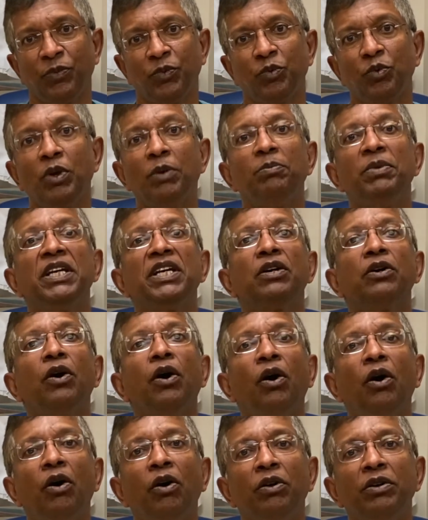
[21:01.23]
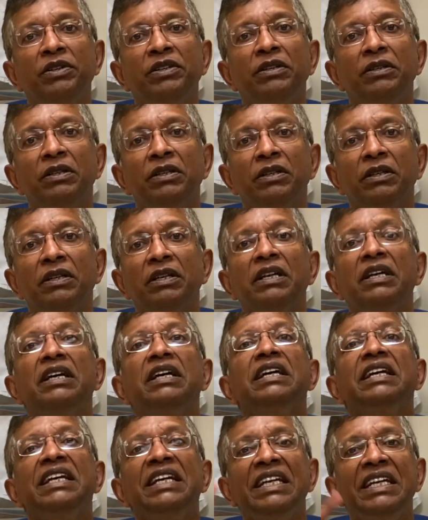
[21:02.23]
will be called
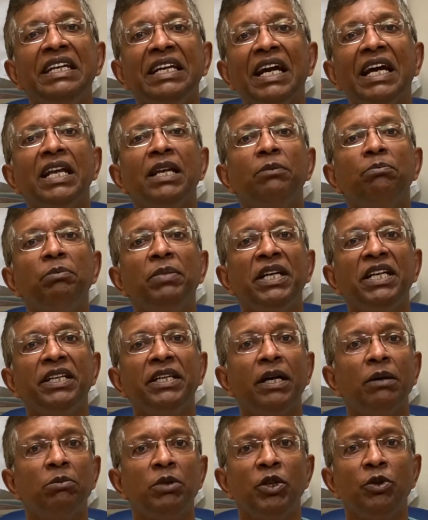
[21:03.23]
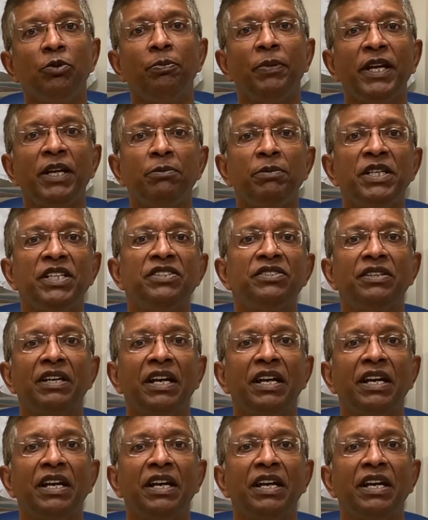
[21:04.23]
ELBW babies,